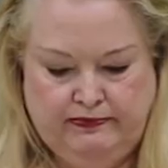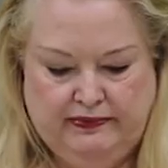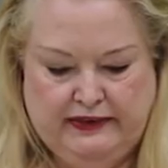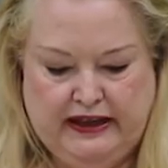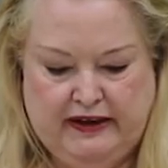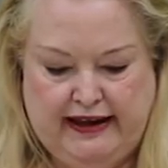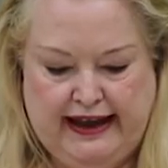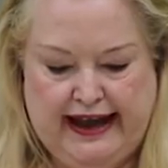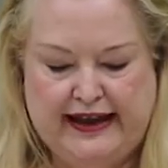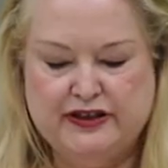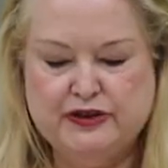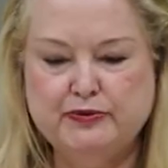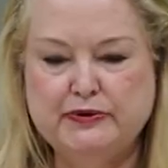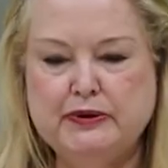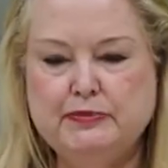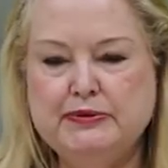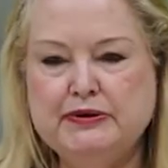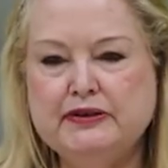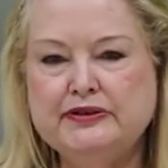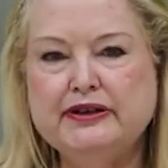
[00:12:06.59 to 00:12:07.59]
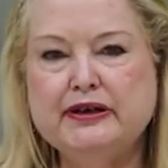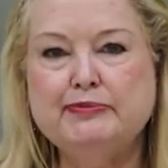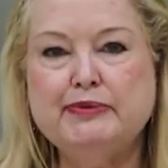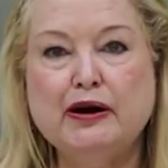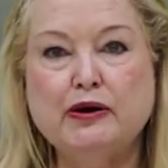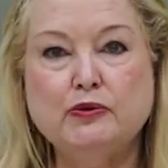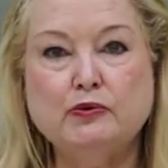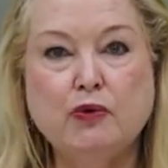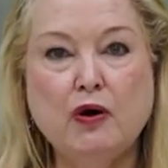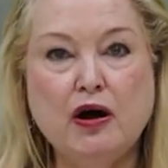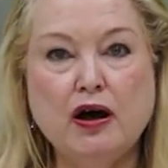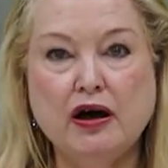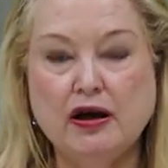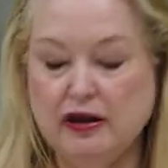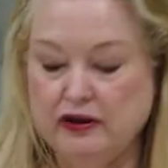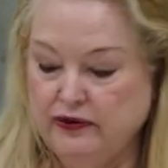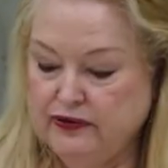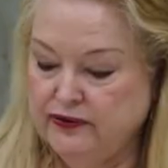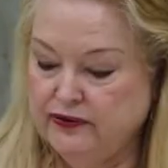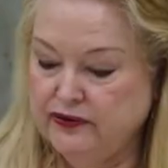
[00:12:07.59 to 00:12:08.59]
Now, as we build up our
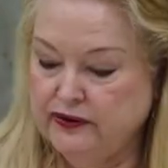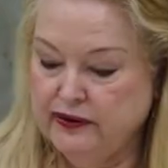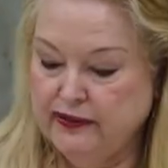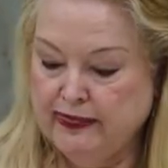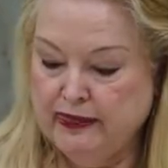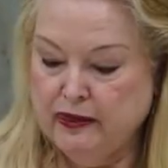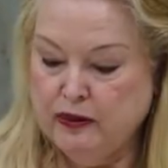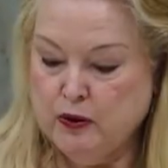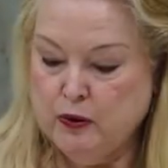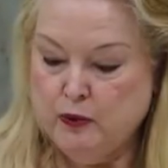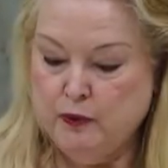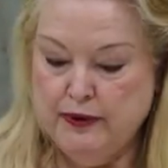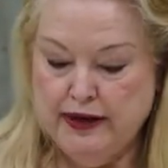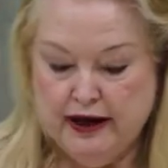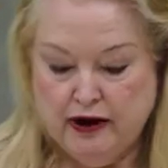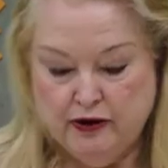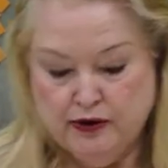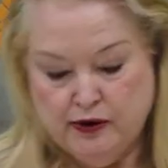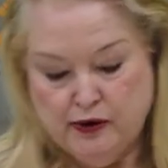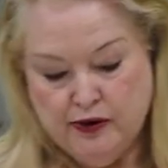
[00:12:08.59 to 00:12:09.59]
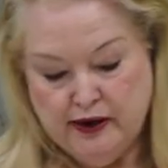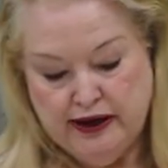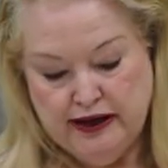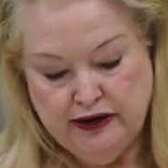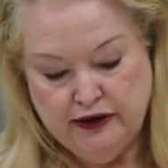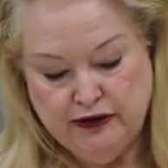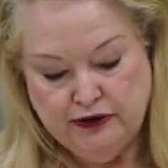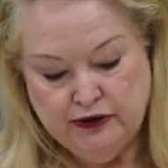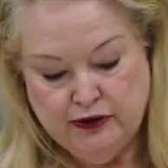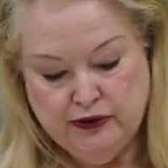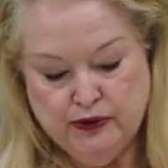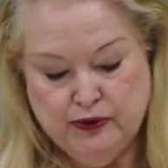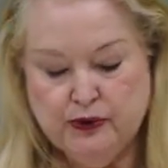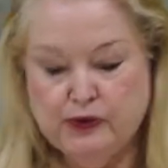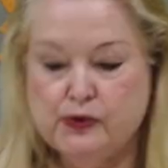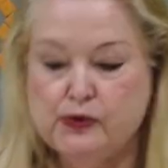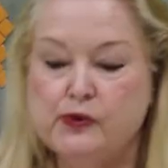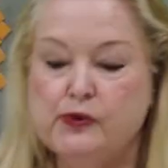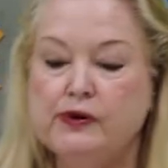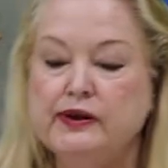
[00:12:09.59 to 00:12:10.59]
walls, we are going
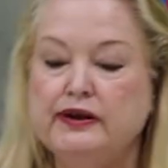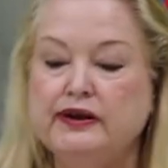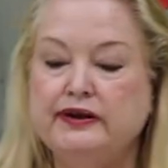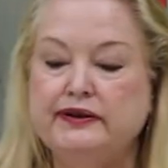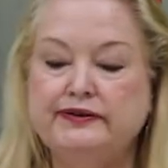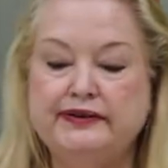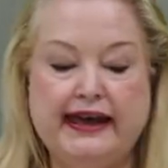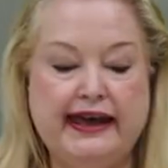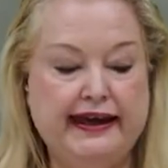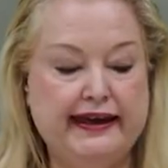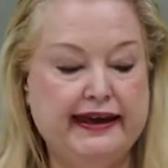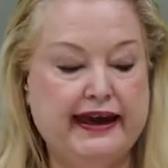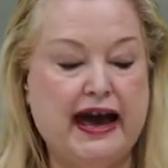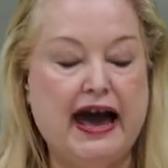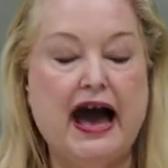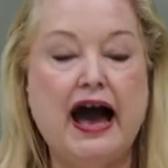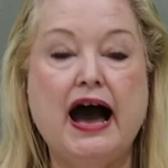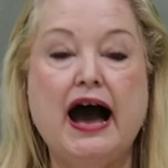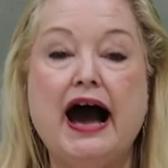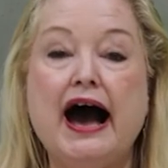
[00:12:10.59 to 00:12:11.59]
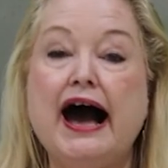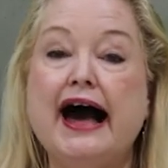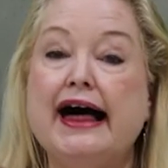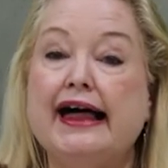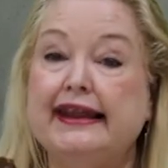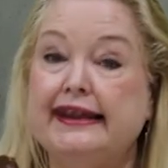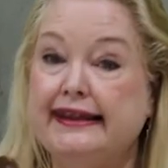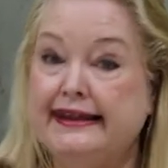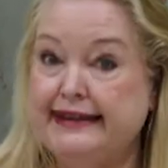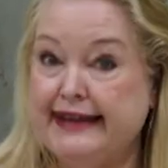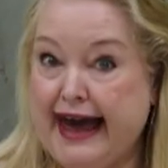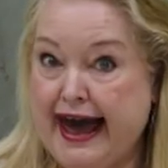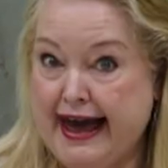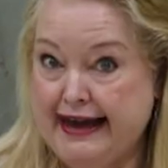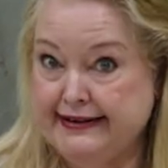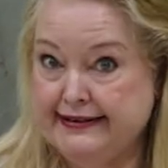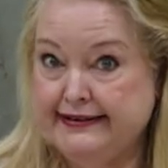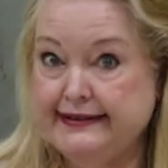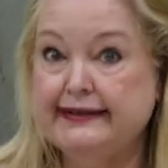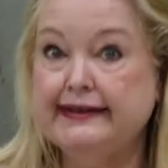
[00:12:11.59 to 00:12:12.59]
to take a
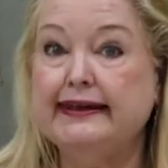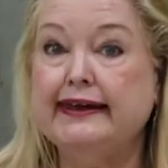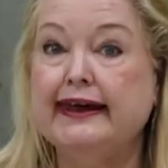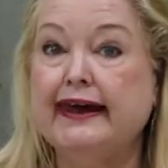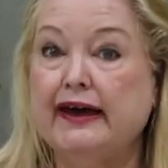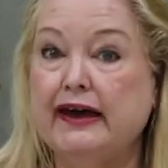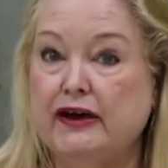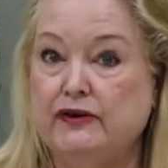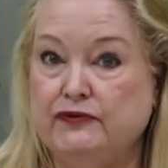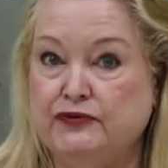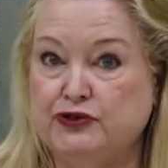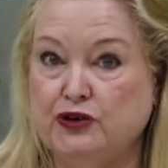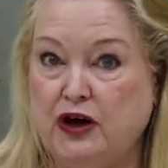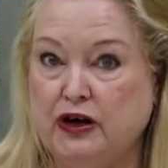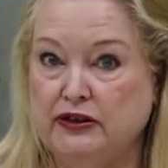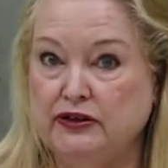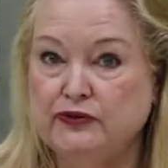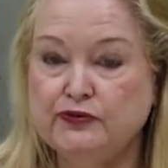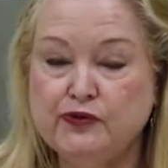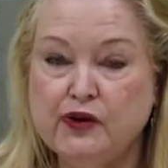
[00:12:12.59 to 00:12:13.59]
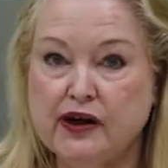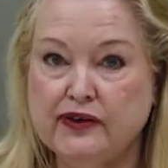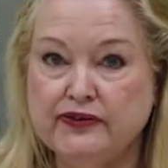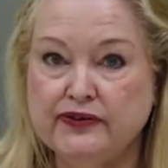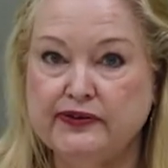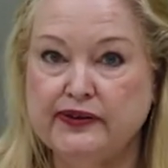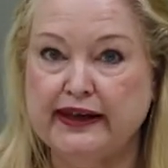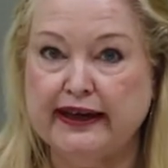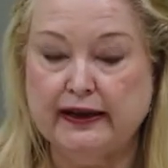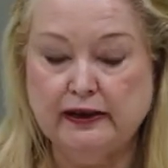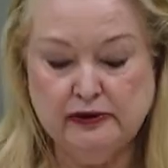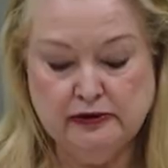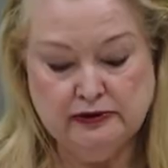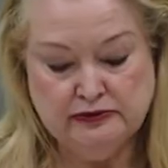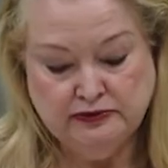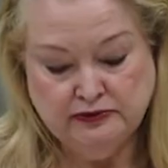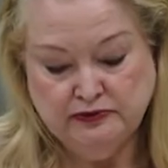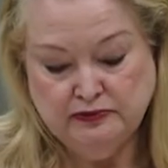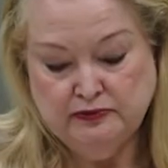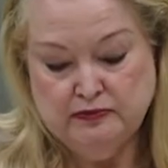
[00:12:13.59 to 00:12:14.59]
lot of chocolate
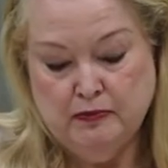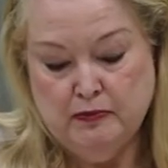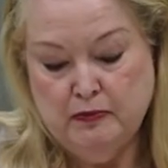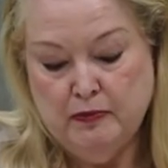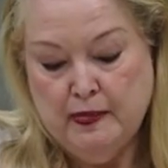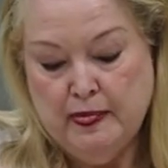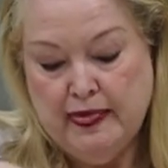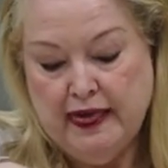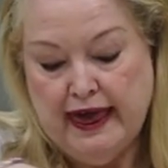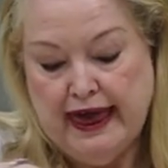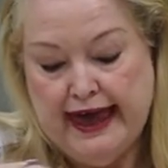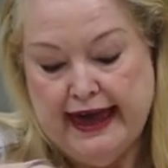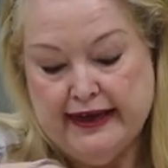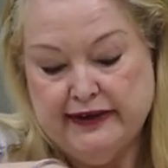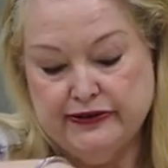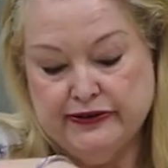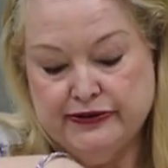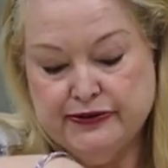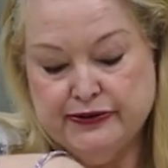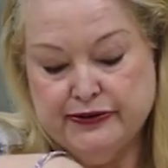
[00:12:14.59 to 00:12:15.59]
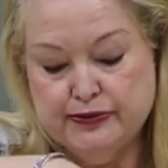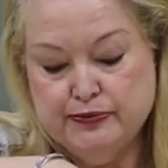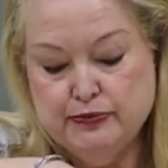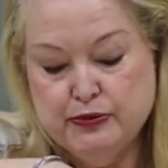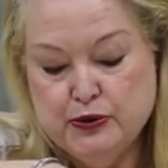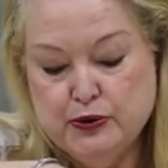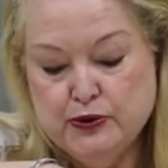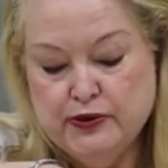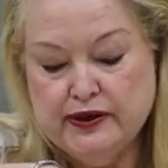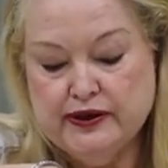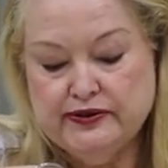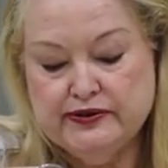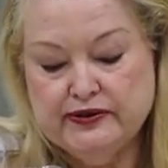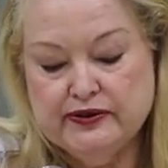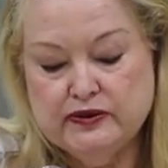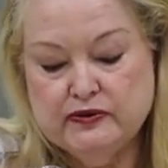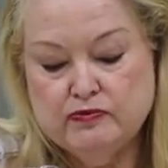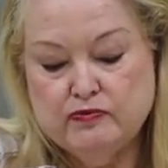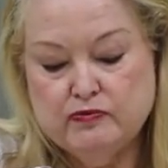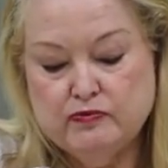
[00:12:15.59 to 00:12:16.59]
frosting and smooth
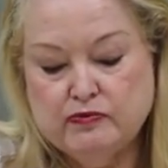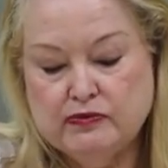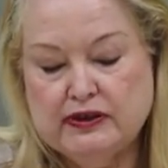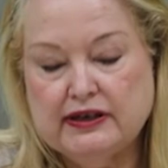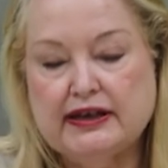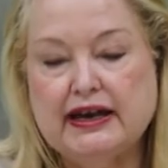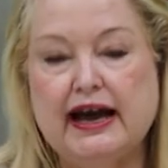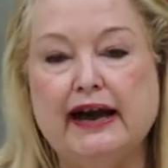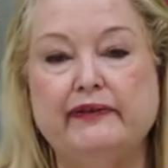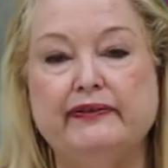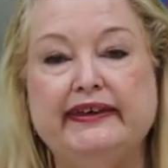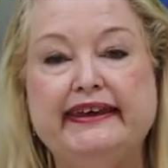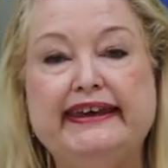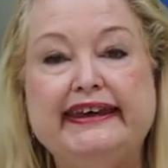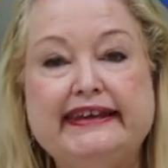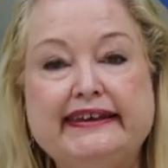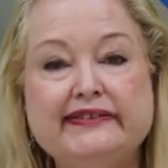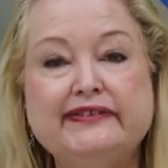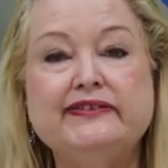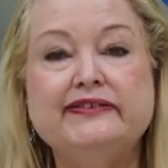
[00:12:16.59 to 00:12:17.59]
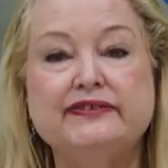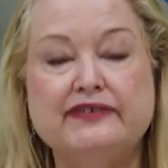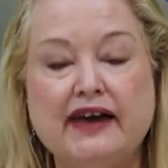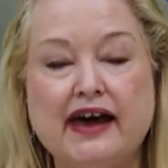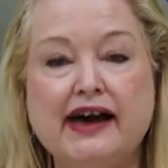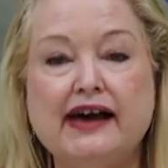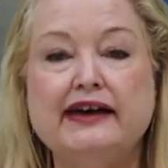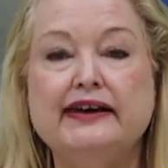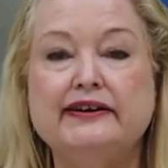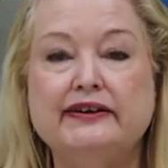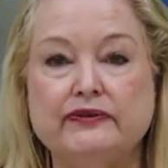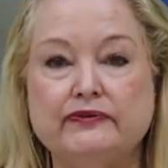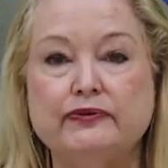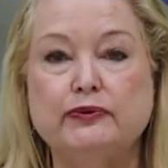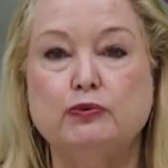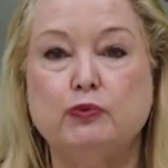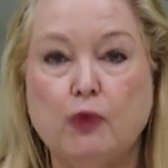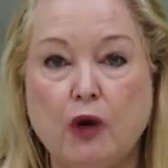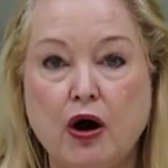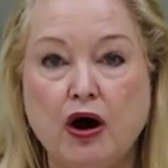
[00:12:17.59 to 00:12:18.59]
it on the inside
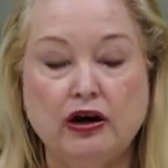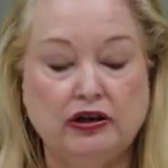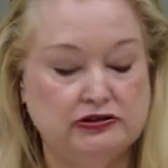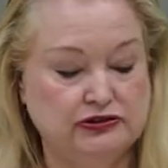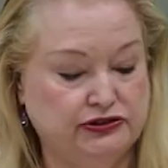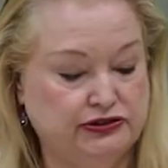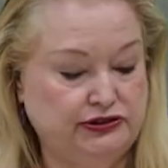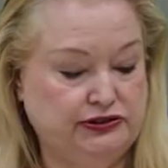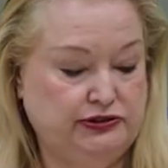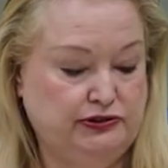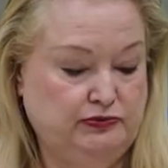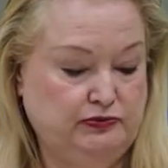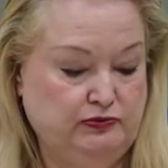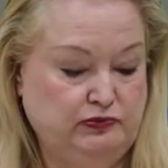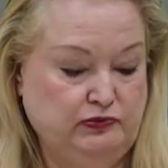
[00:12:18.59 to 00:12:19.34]
of the walls.